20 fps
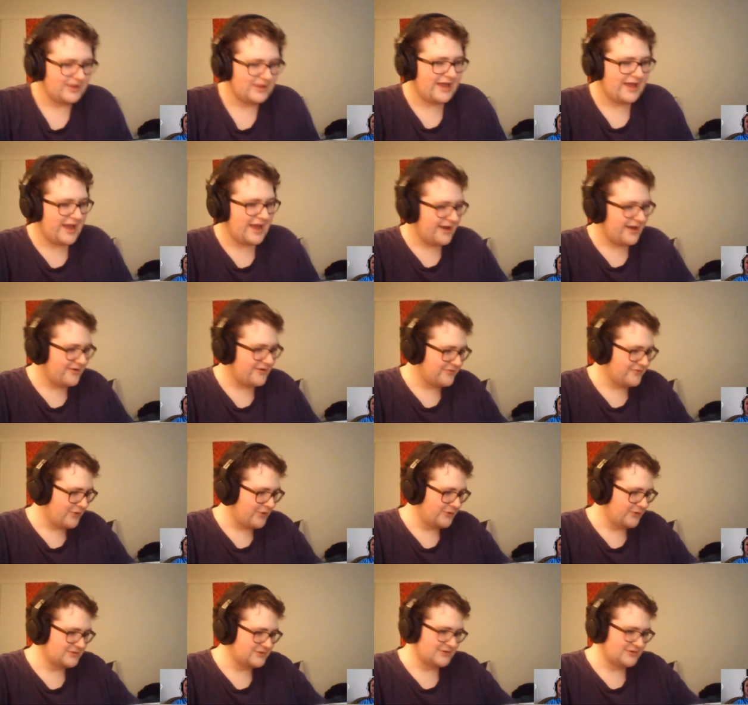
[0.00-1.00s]
I have
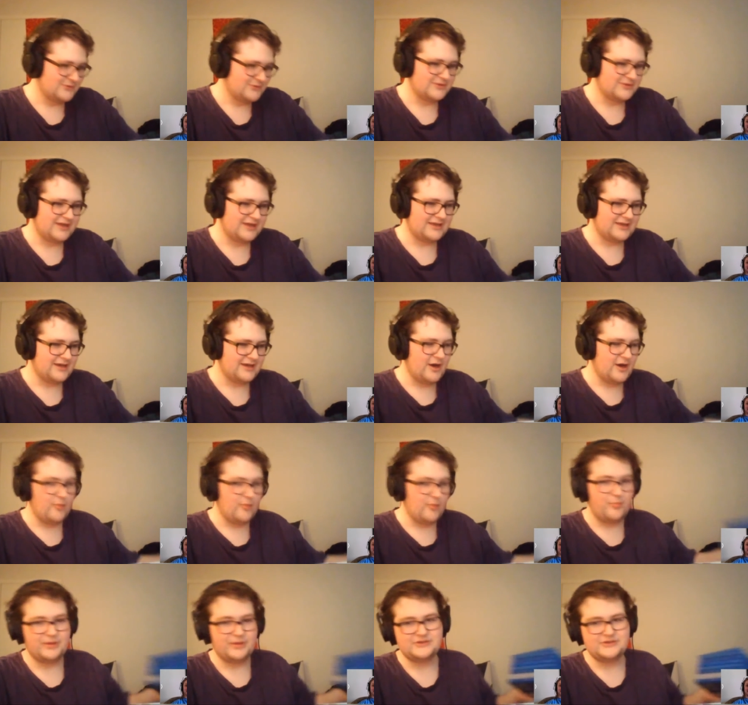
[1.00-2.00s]
also like a
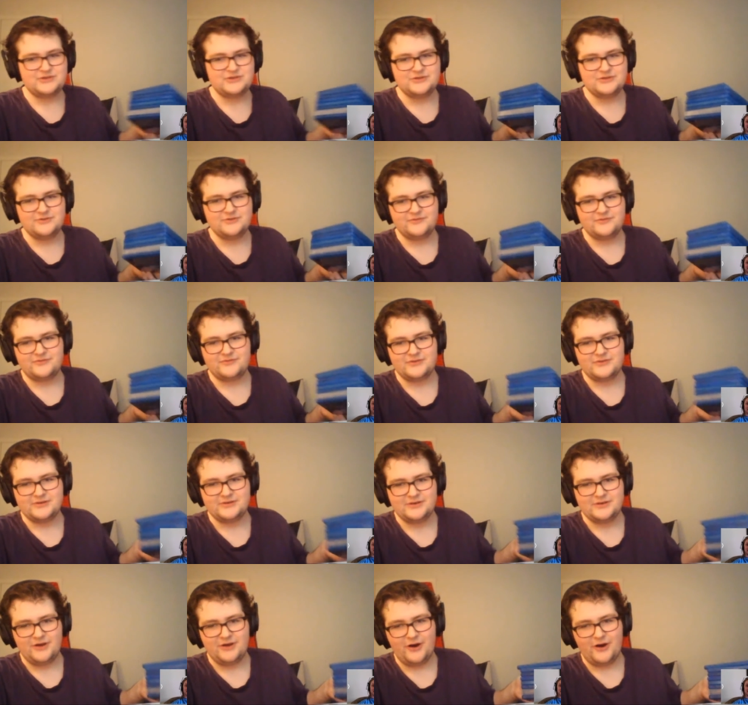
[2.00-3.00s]
bunch of
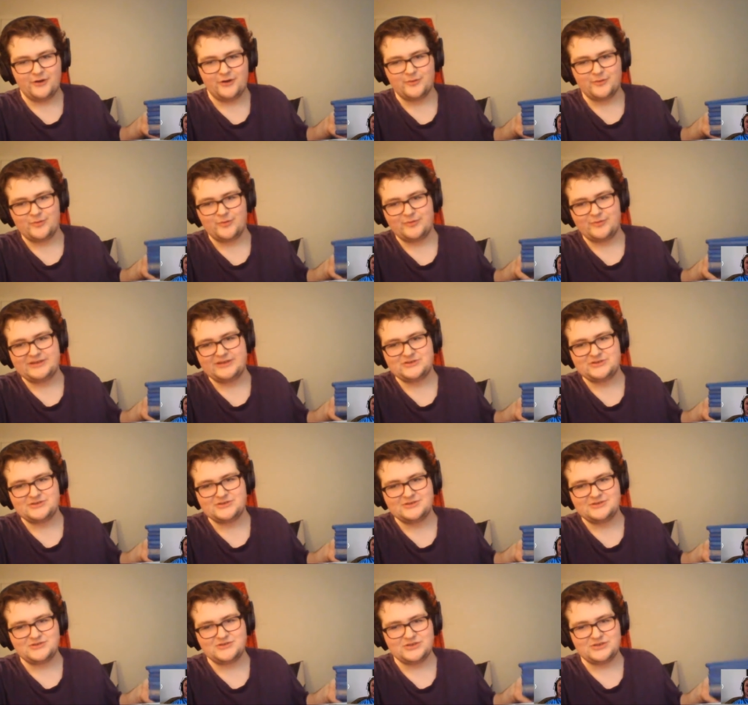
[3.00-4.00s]
honorable
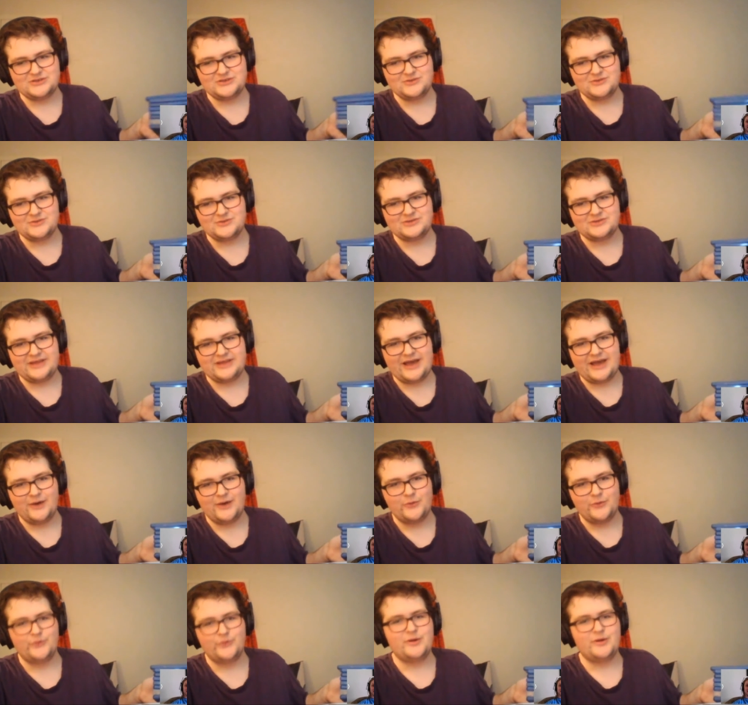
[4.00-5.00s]
mentions. Should I do those
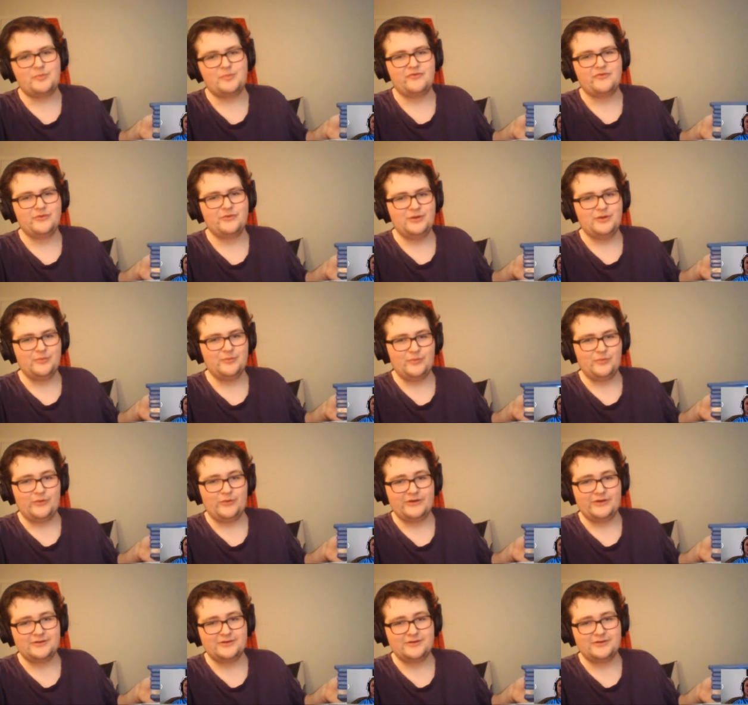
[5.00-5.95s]
now or right before number one?